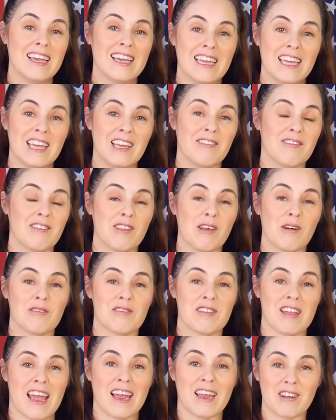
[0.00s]
Even though
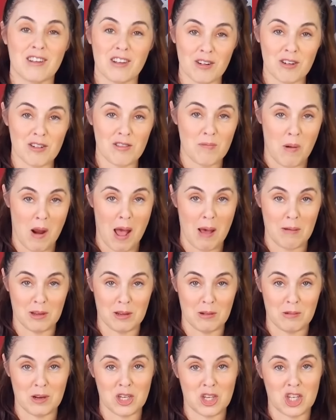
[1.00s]
his handlers
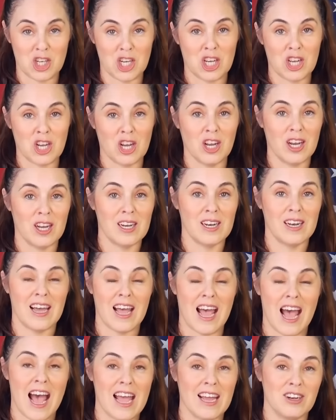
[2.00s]
probably wish he could,
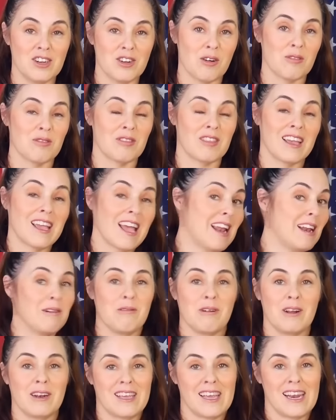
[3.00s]
I don't think
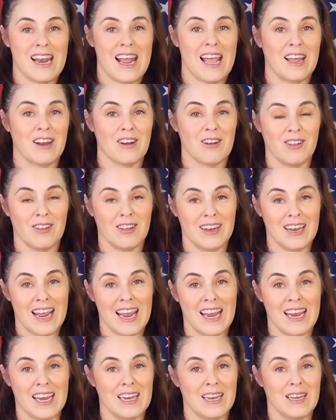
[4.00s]
anyone can handle an
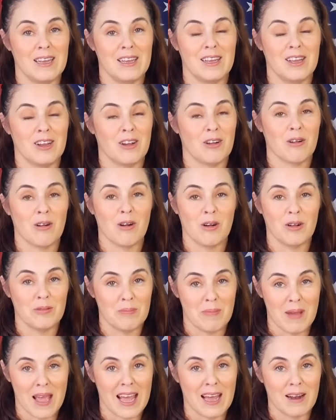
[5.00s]
80 year old
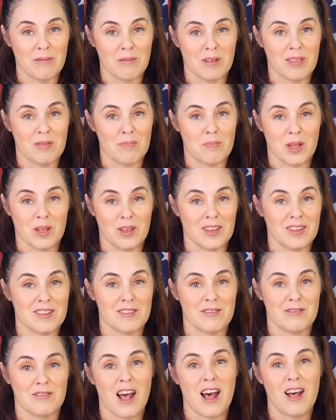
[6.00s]
man with billions
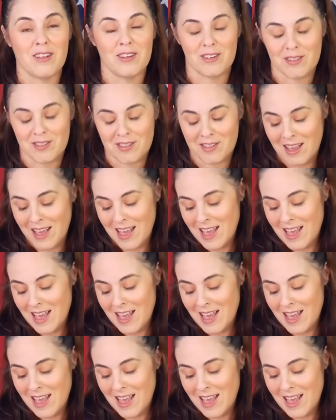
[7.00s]
of dollars.